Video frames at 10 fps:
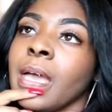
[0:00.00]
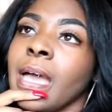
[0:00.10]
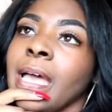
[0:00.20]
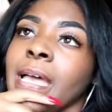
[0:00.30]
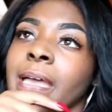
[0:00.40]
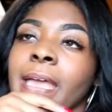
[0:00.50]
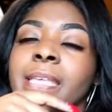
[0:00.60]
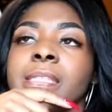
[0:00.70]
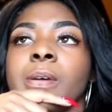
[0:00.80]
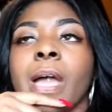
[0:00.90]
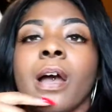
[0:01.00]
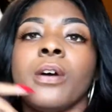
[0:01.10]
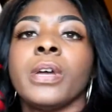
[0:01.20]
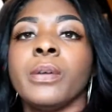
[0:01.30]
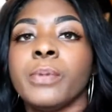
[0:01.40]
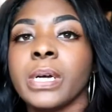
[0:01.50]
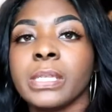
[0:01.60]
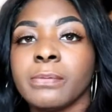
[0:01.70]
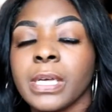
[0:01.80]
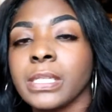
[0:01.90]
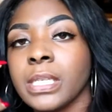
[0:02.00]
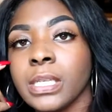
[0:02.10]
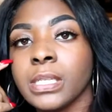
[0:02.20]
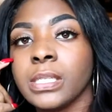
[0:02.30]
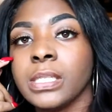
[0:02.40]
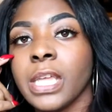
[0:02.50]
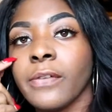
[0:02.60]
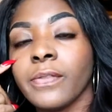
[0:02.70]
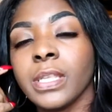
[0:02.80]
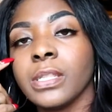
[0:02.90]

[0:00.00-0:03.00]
asked him how old he was, because he definitely